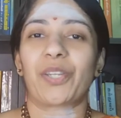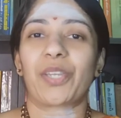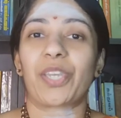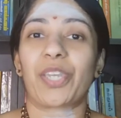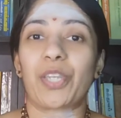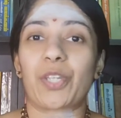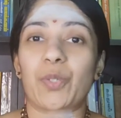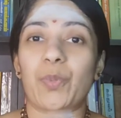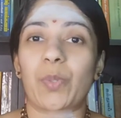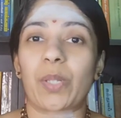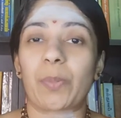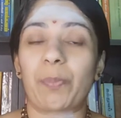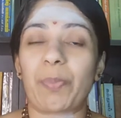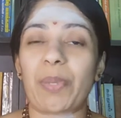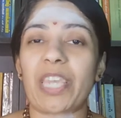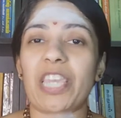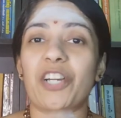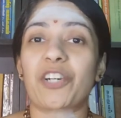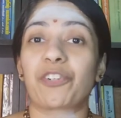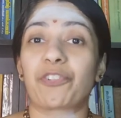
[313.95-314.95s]
It will
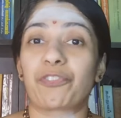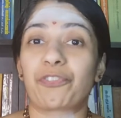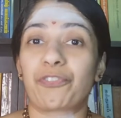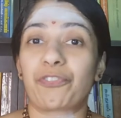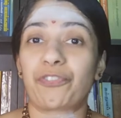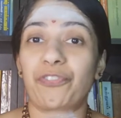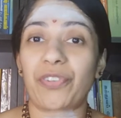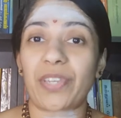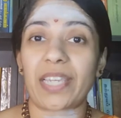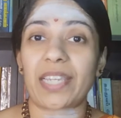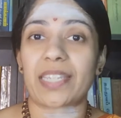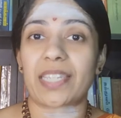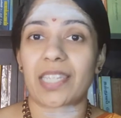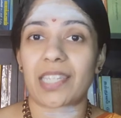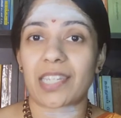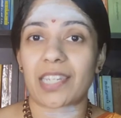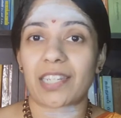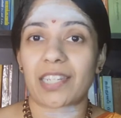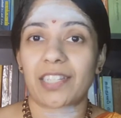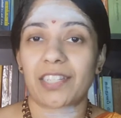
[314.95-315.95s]
be a
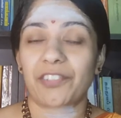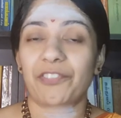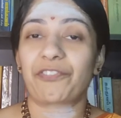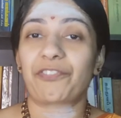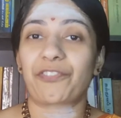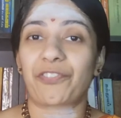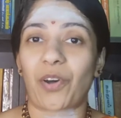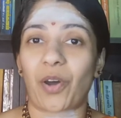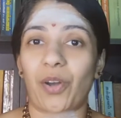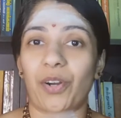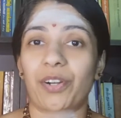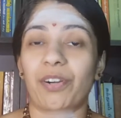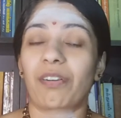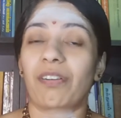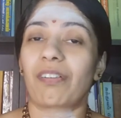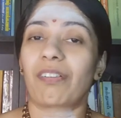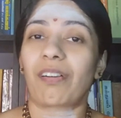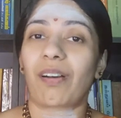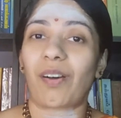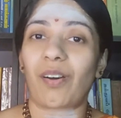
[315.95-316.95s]
feast for
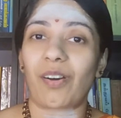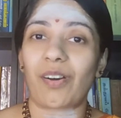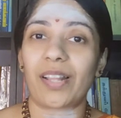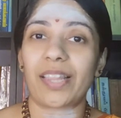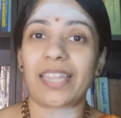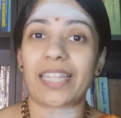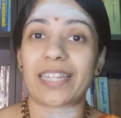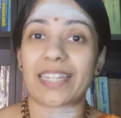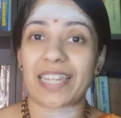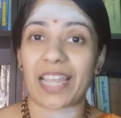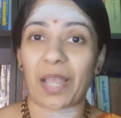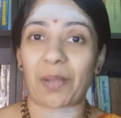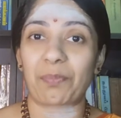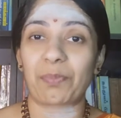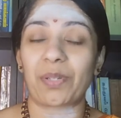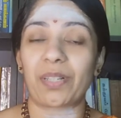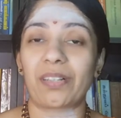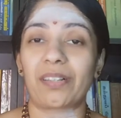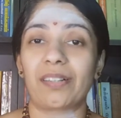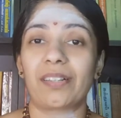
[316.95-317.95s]
all the
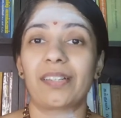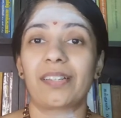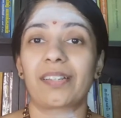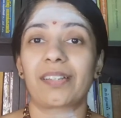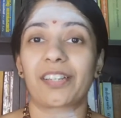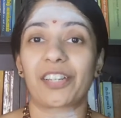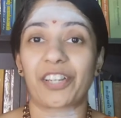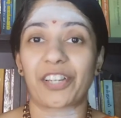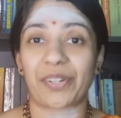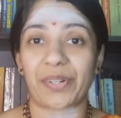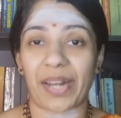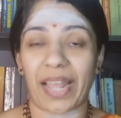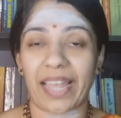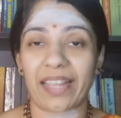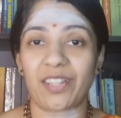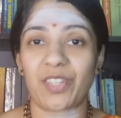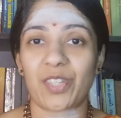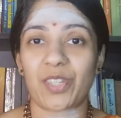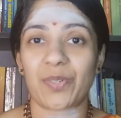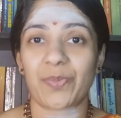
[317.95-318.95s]
Tamil
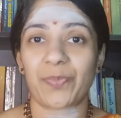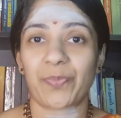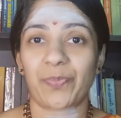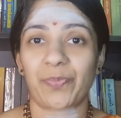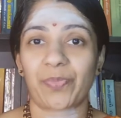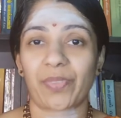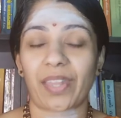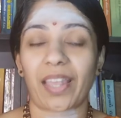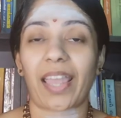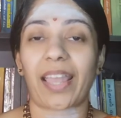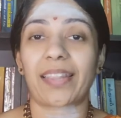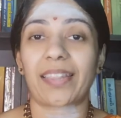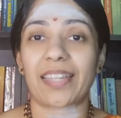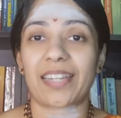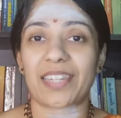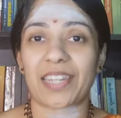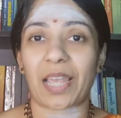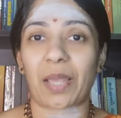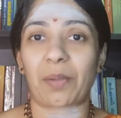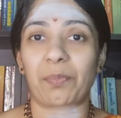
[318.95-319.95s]
grads and
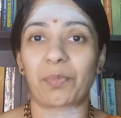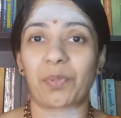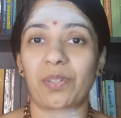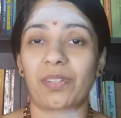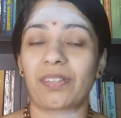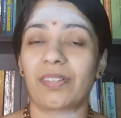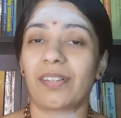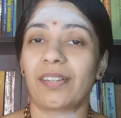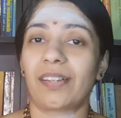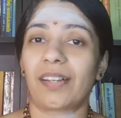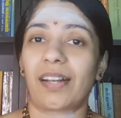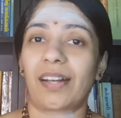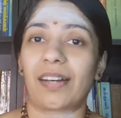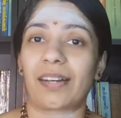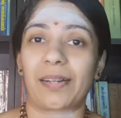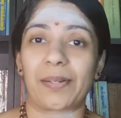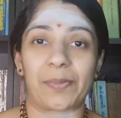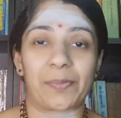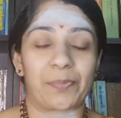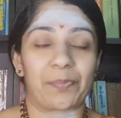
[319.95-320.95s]
the Tamil
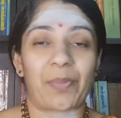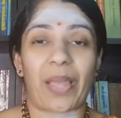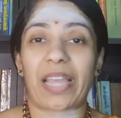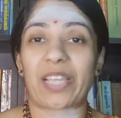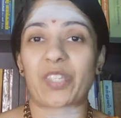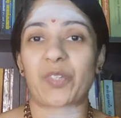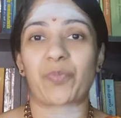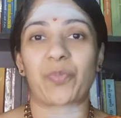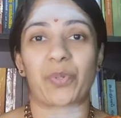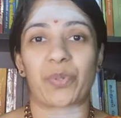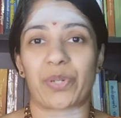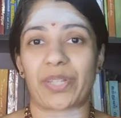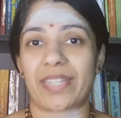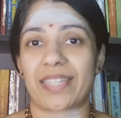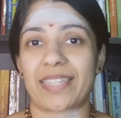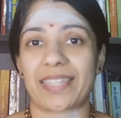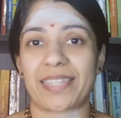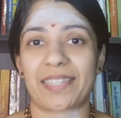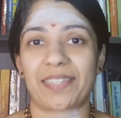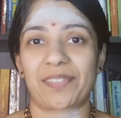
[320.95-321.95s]

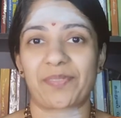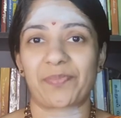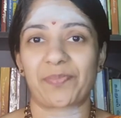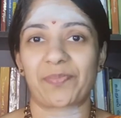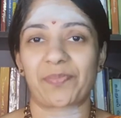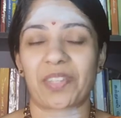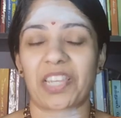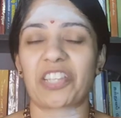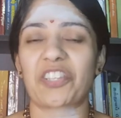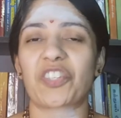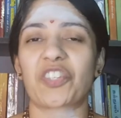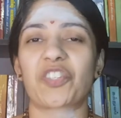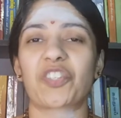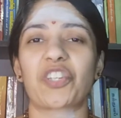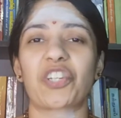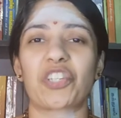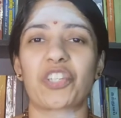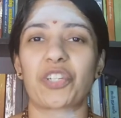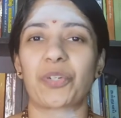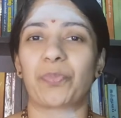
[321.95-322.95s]
aspirants. It's
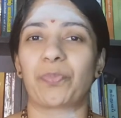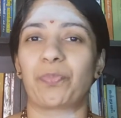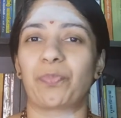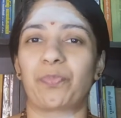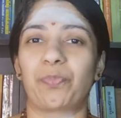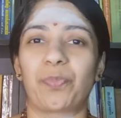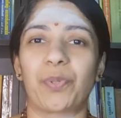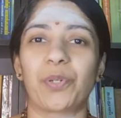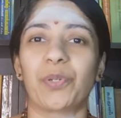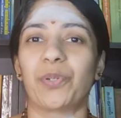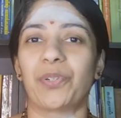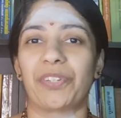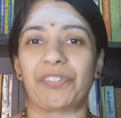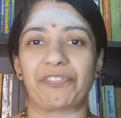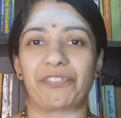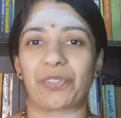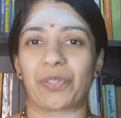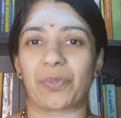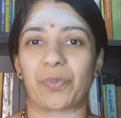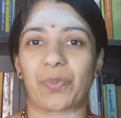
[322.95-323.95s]
such a
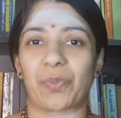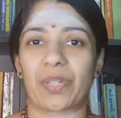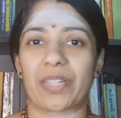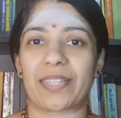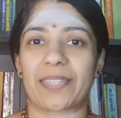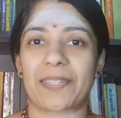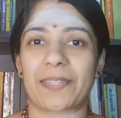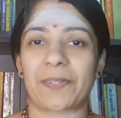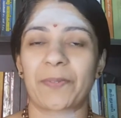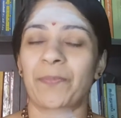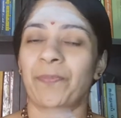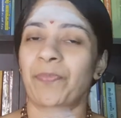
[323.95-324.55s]
beautiful verse.